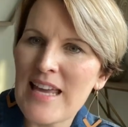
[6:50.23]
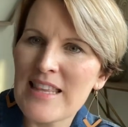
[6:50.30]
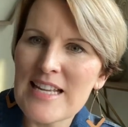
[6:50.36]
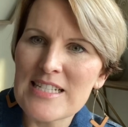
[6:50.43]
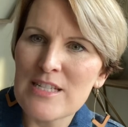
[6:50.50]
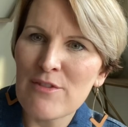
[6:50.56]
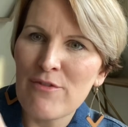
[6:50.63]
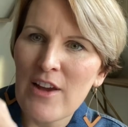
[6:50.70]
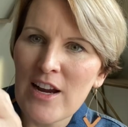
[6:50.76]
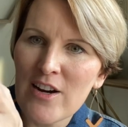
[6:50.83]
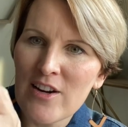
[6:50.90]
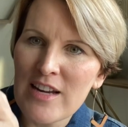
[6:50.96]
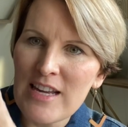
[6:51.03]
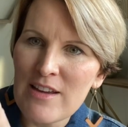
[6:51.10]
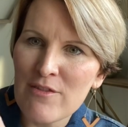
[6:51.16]
that's
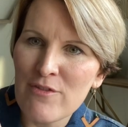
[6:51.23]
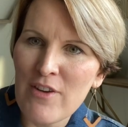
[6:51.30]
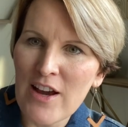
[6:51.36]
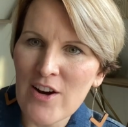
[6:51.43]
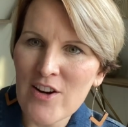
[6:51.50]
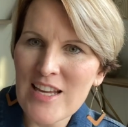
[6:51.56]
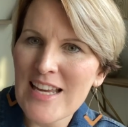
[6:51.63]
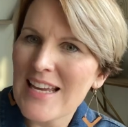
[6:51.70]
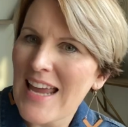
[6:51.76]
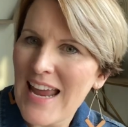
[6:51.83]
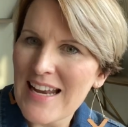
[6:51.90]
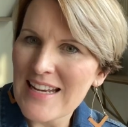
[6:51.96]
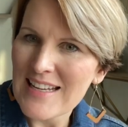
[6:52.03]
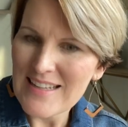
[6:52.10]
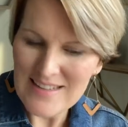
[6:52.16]
very
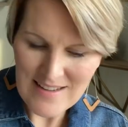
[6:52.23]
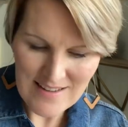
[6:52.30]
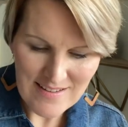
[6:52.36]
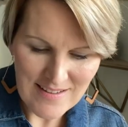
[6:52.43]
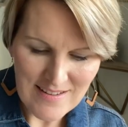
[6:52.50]
variegated